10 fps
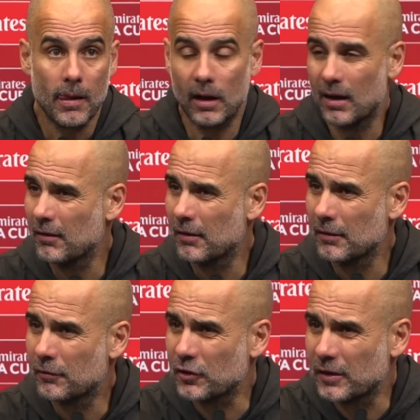
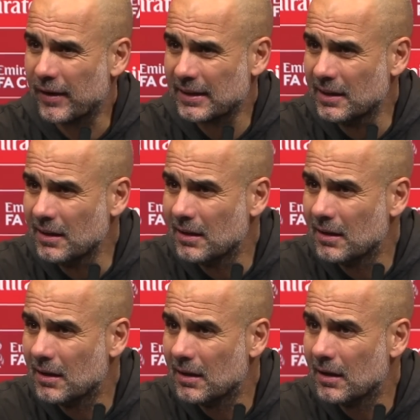For the fact that
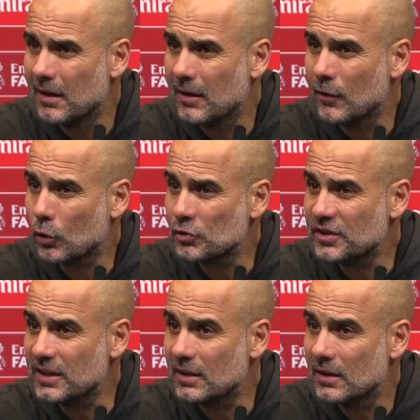not
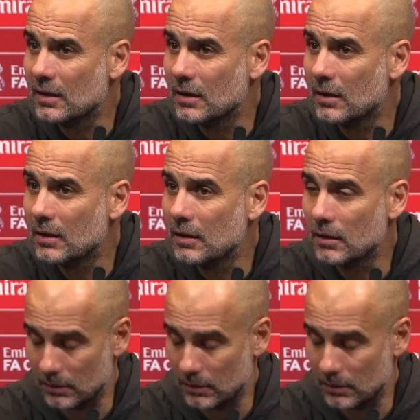conceded.